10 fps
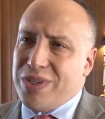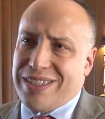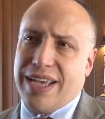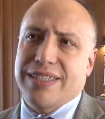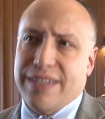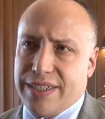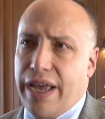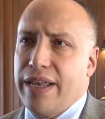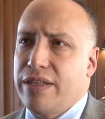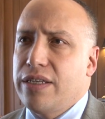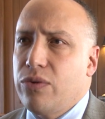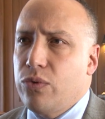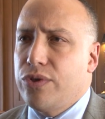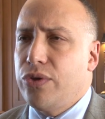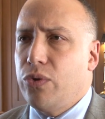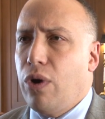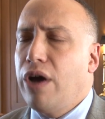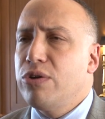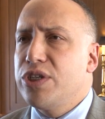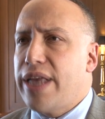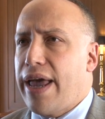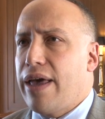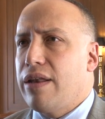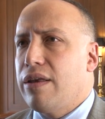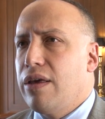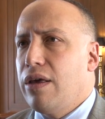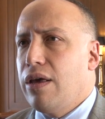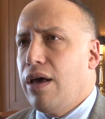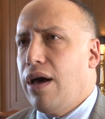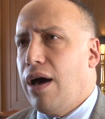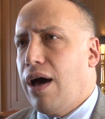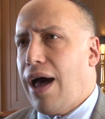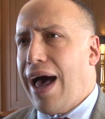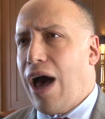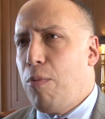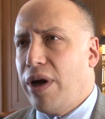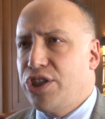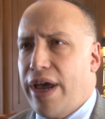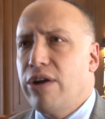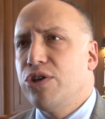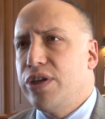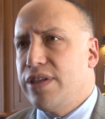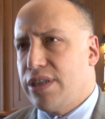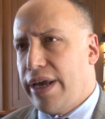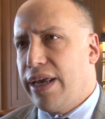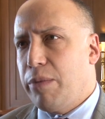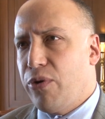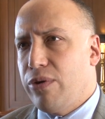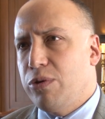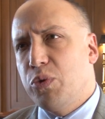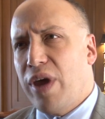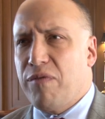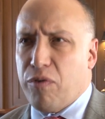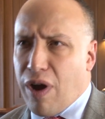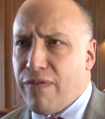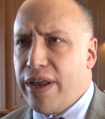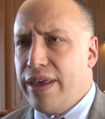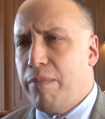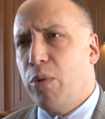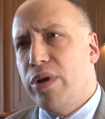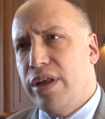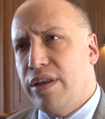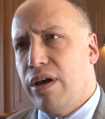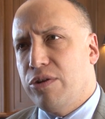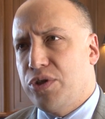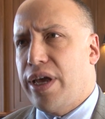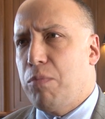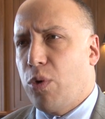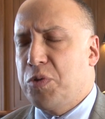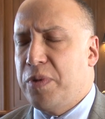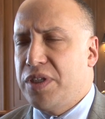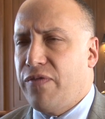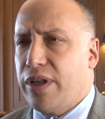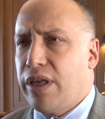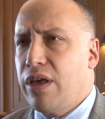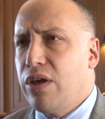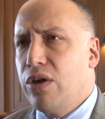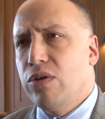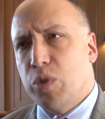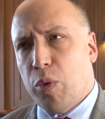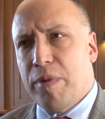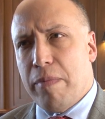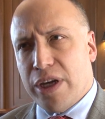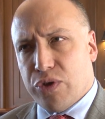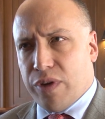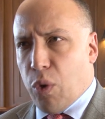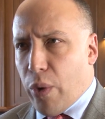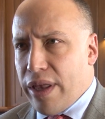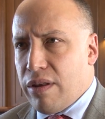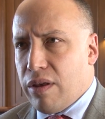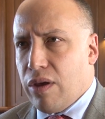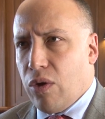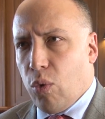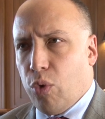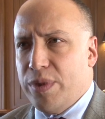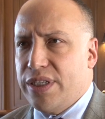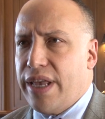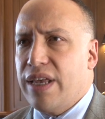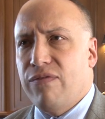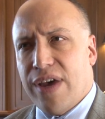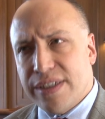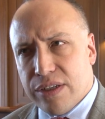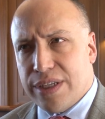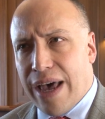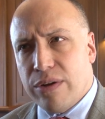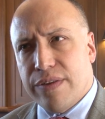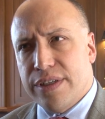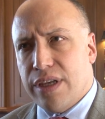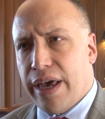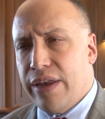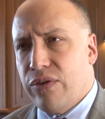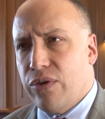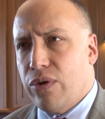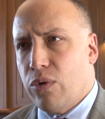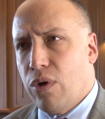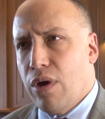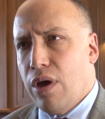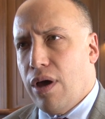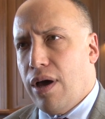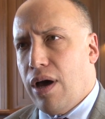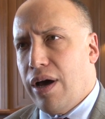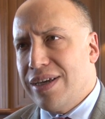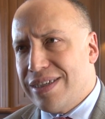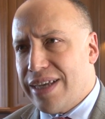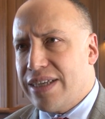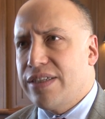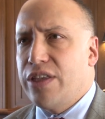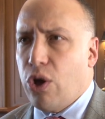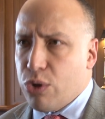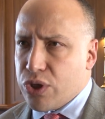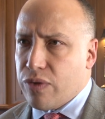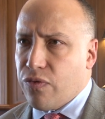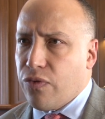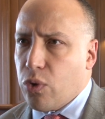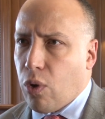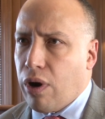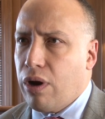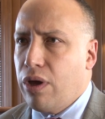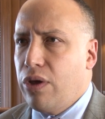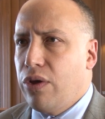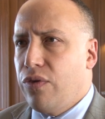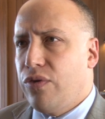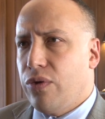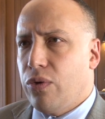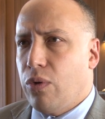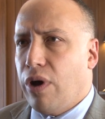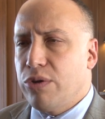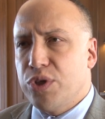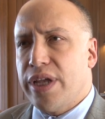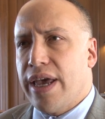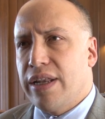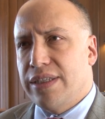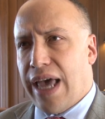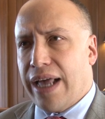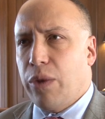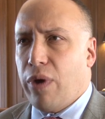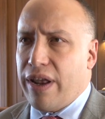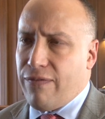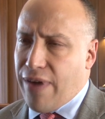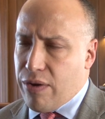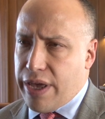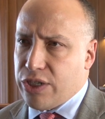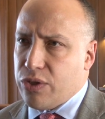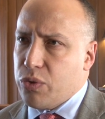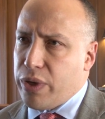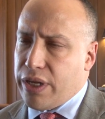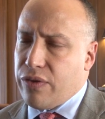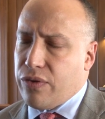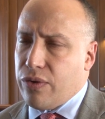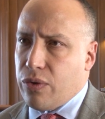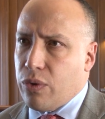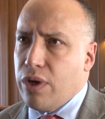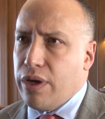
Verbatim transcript: to assess the site, to, to understand uh, how much energy the site can produce. We have a rough idea, but we need to understand more specifically. So we'll be measuring the wind. We'll be sending vessels out to the site to uh, assess the ocean floor to understand exactly what kind of foundations we need to